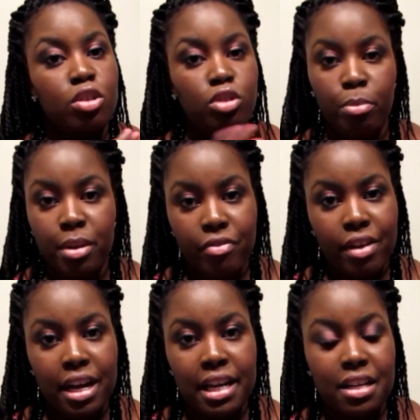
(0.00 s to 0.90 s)
Don't be
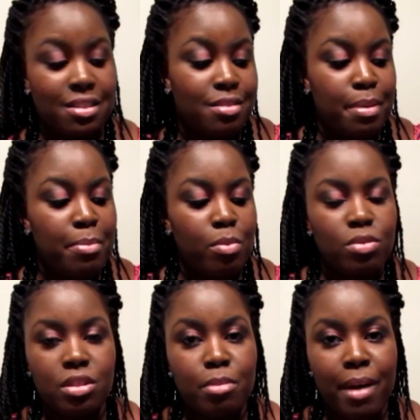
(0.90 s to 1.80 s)
afraid, because people
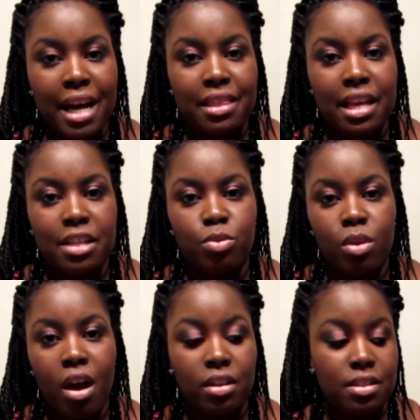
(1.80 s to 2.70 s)
will still buy things
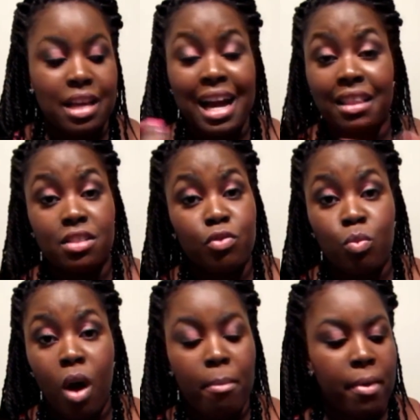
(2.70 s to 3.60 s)
regardless. I got this
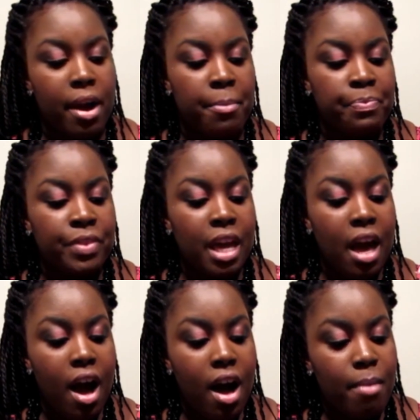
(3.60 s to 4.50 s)
from Walmart.
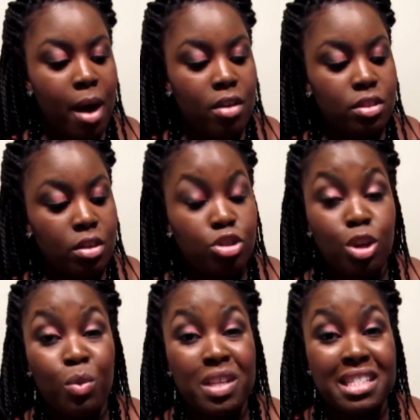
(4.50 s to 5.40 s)
Also
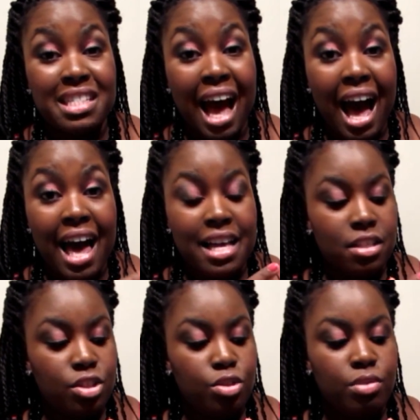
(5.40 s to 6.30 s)
show the
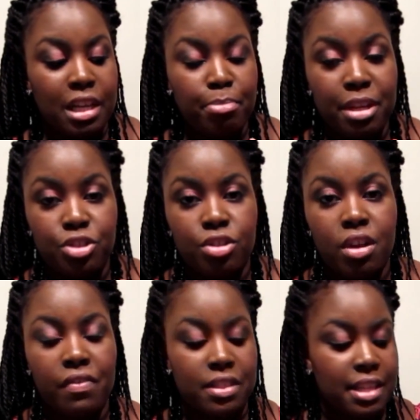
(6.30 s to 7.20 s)
size too. Take a picture
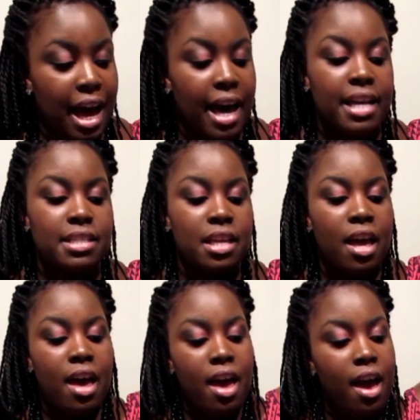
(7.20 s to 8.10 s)
of the size.
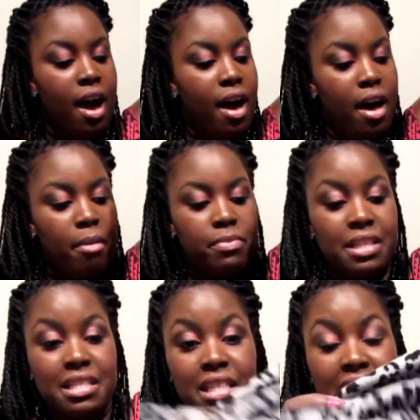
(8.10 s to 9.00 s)

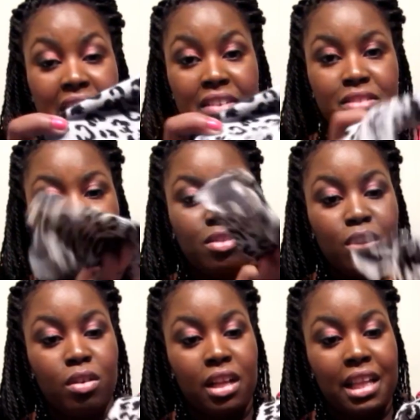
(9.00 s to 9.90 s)
The sleeves, you
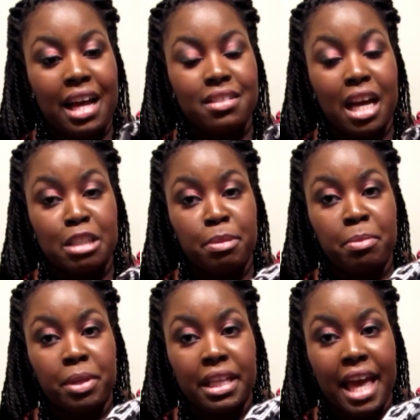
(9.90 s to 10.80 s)
know, a lot of times
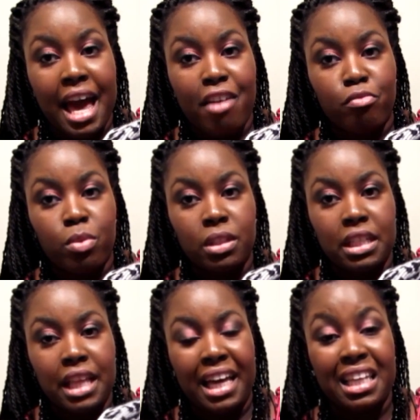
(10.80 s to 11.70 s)
people can have
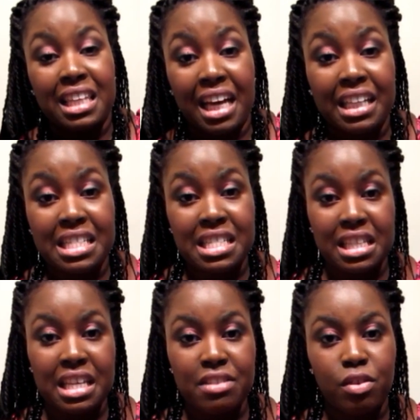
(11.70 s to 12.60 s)
really like yucky
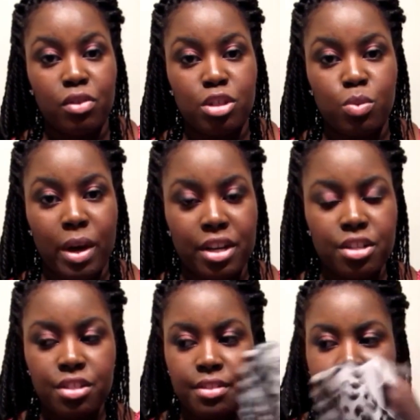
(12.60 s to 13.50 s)
sleeves on their
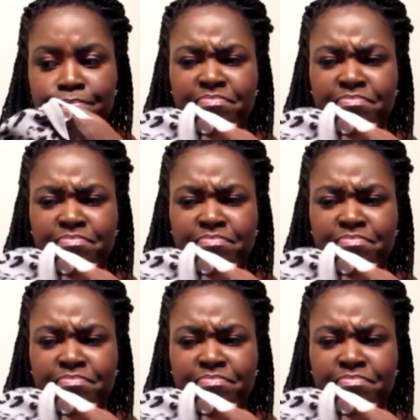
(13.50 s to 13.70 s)
sweaters.